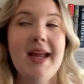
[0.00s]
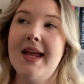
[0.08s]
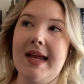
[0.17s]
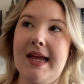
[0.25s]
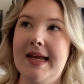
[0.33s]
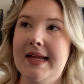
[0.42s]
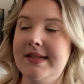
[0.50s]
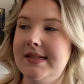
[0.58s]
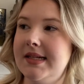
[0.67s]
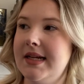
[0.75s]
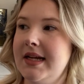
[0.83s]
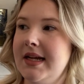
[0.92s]

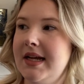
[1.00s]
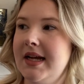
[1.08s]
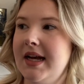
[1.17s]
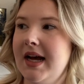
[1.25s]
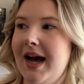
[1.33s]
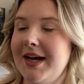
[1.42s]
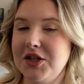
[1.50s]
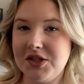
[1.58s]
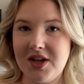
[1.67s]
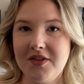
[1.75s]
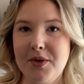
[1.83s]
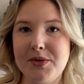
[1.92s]
And I just
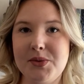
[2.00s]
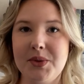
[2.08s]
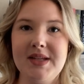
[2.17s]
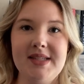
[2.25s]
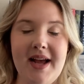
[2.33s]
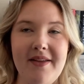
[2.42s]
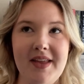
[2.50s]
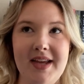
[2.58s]
thought that was really sad.